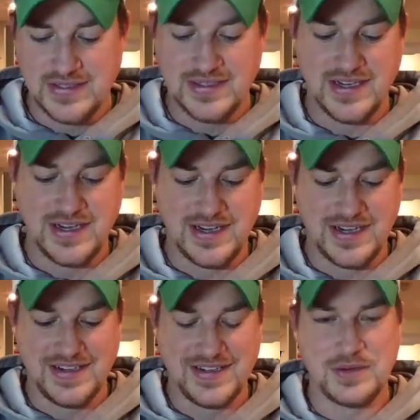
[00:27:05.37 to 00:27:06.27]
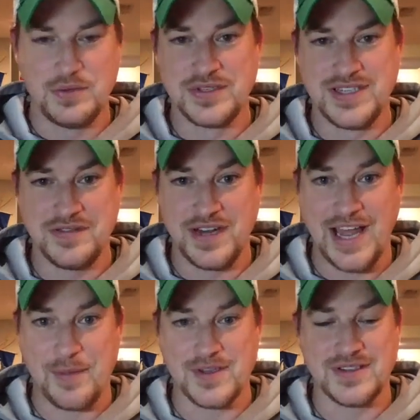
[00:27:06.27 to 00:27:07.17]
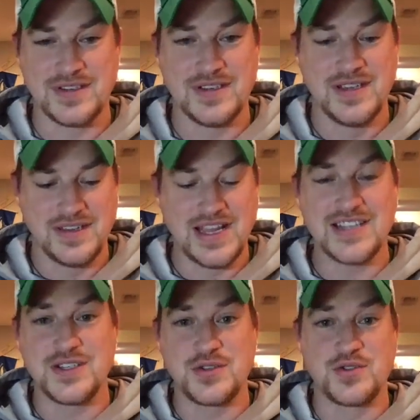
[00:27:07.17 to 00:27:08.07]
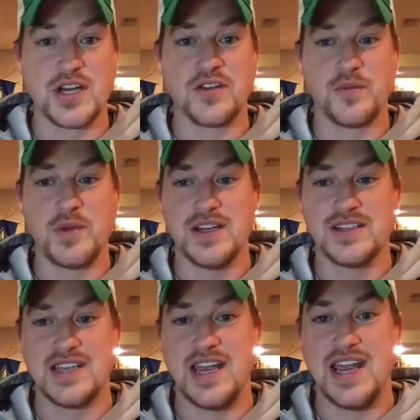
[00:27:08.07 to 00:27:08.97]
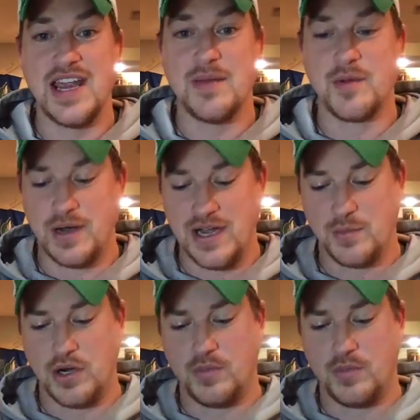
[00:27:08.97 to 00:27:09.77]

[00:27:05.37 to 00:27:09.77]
Uh, we'll see if it happens. That's the trigger for me to say, hey, I'm going to buy them all.